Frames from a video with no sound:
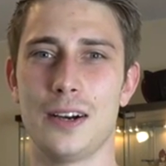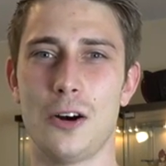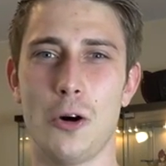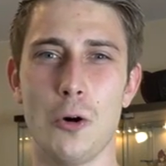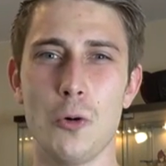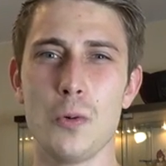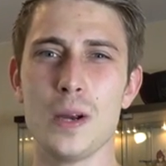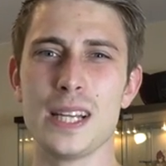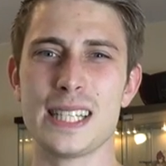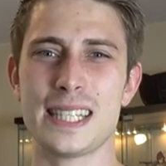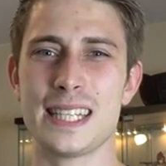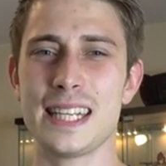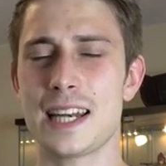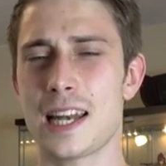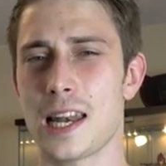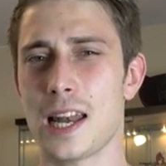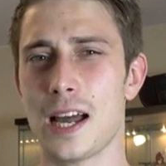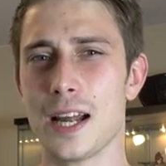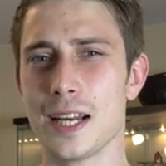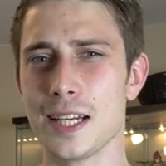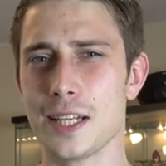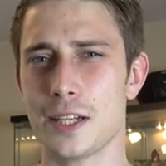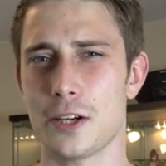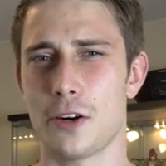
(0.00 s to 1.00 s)
always
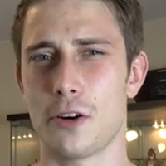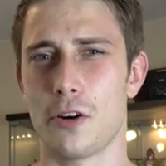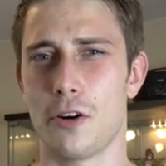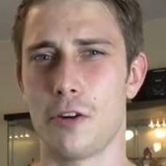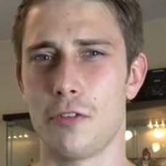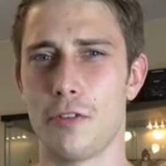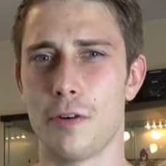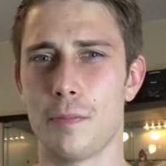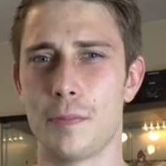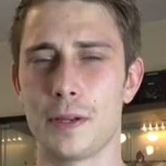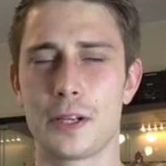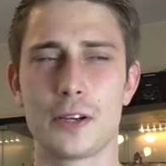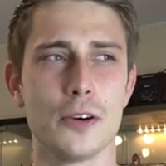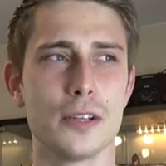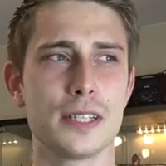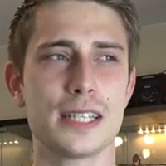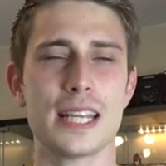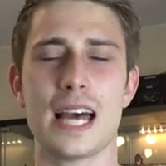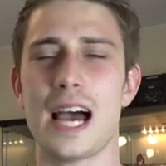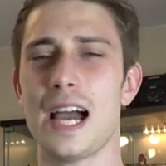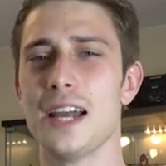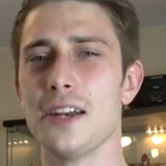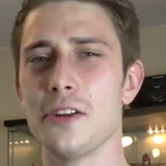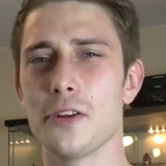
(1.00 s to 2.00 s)
declined their offer because,
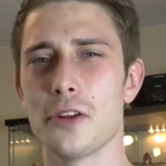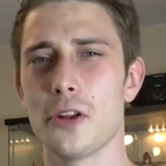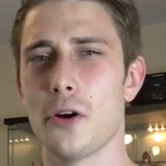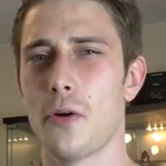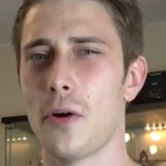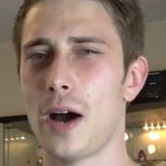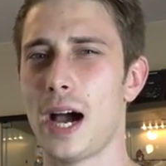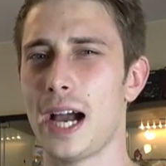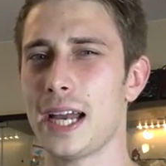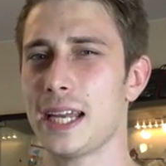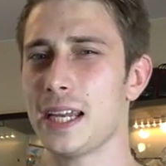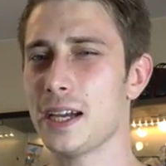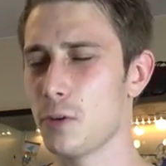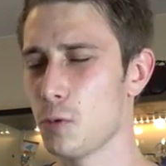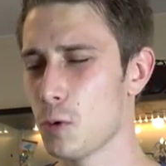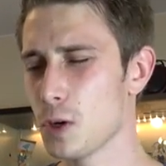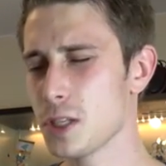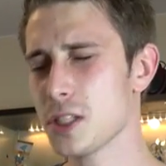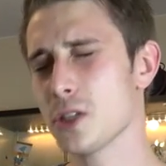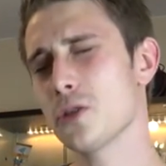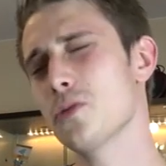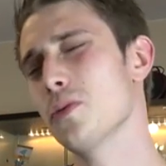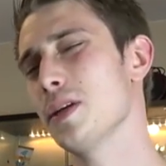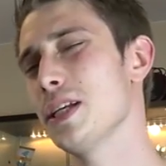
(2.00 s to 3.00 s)
I don't know, I
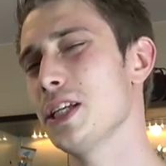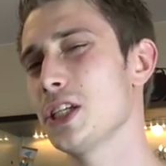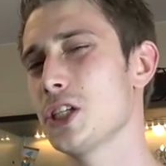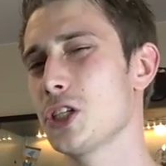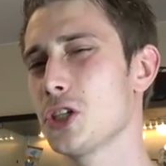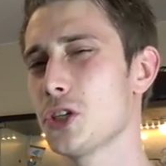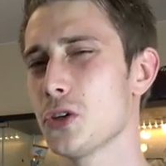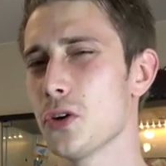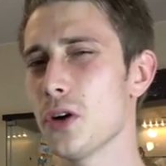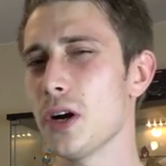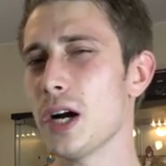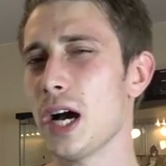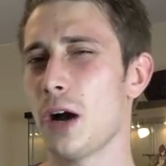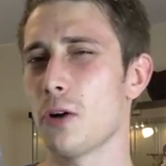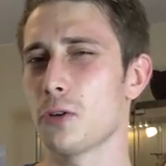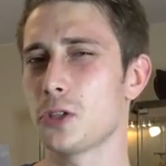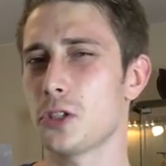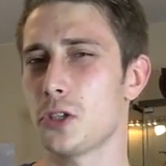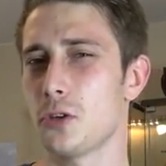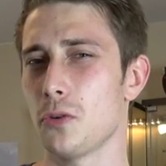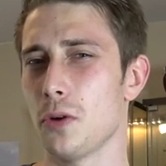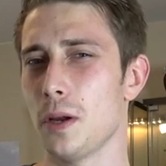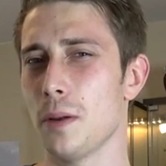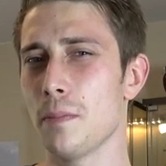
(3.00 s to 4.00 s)
wasn't really sure how
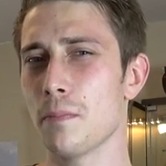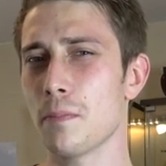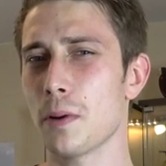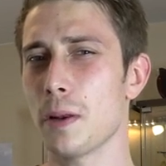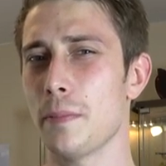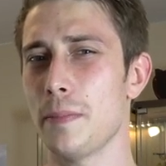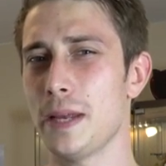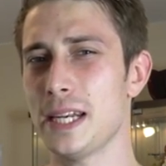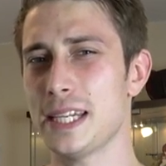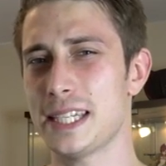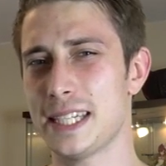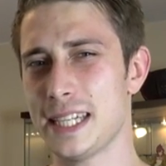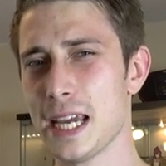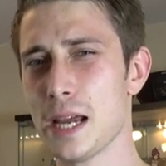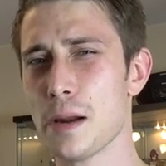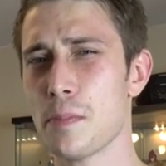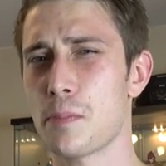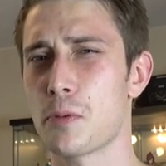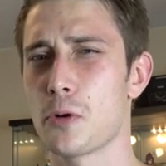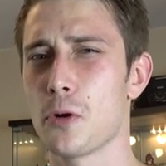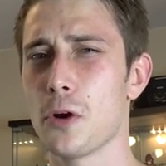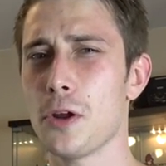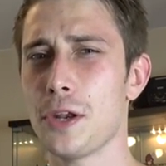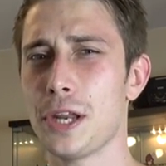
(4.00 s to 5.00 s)
to implement their
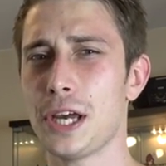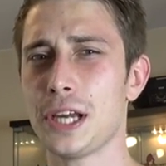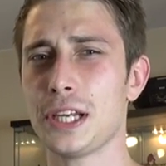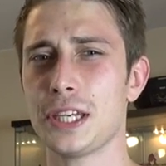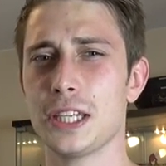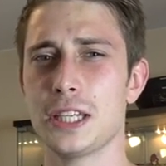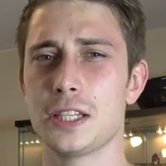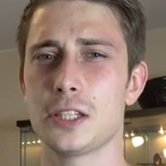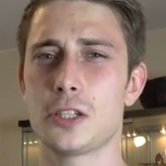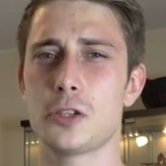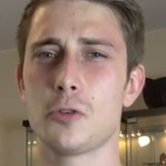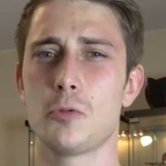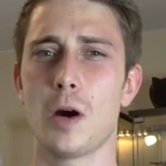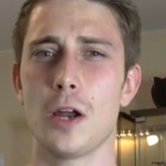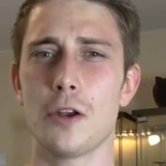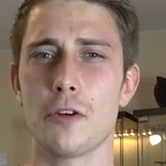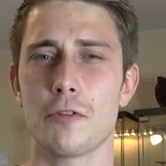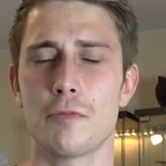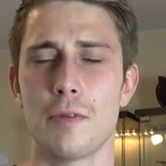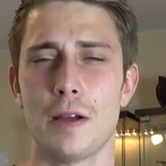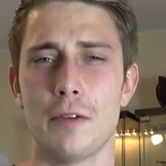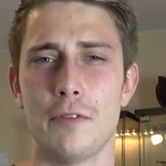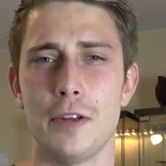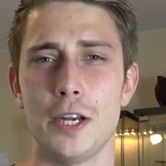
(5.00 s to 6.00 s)
product into one
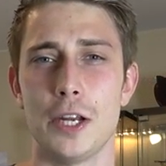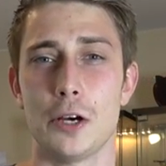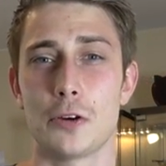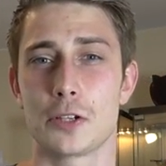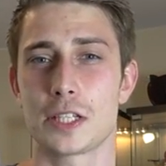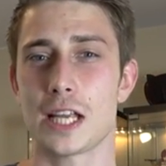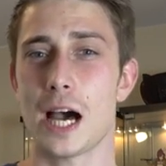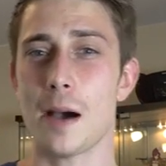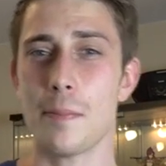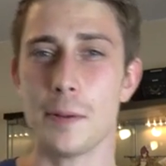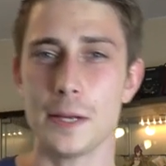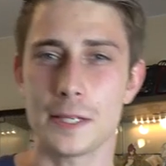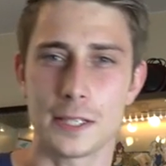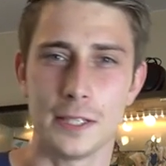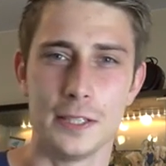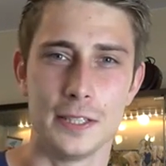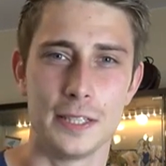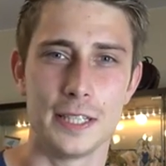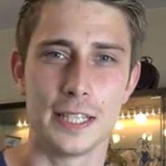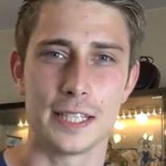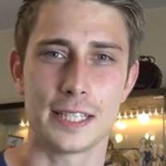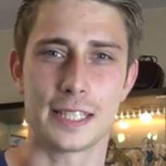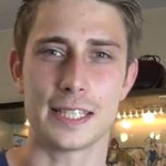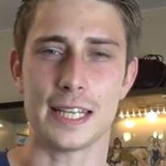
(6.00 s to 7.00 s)
of my videos up until
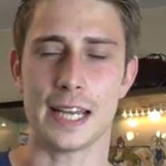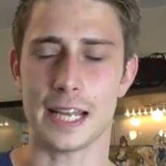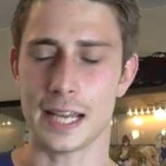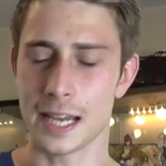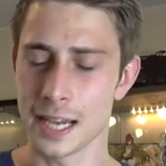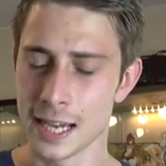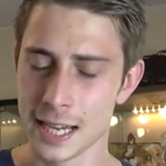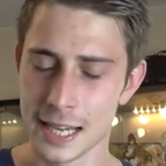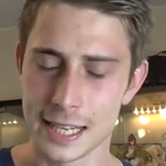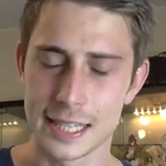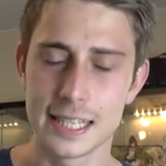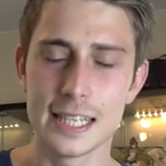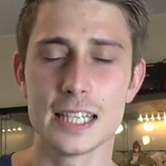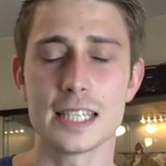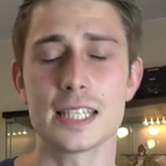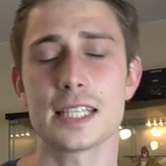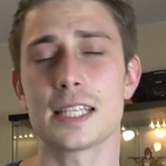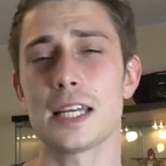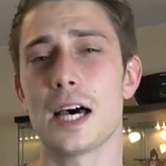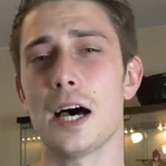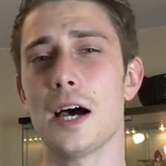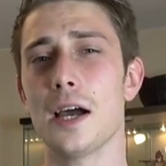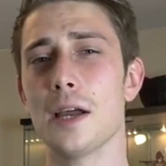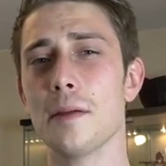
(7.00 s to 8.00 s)
this day. This
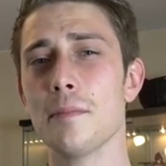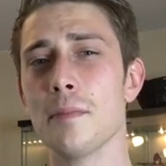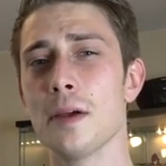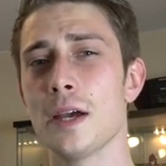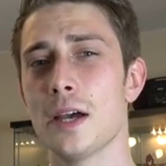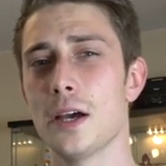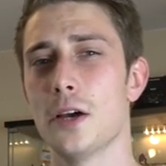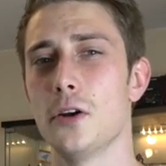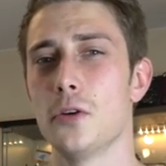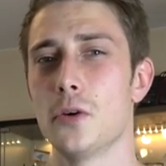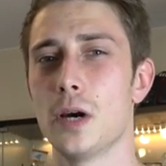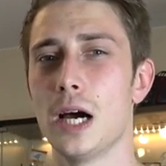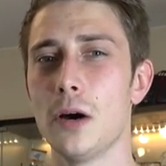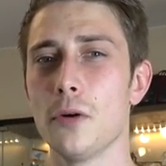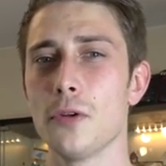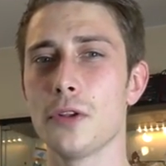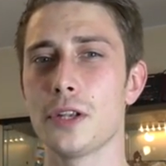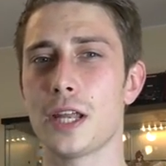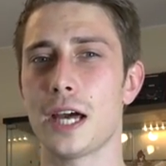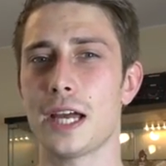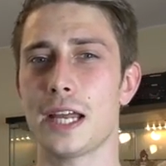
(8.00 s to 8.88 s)
time around,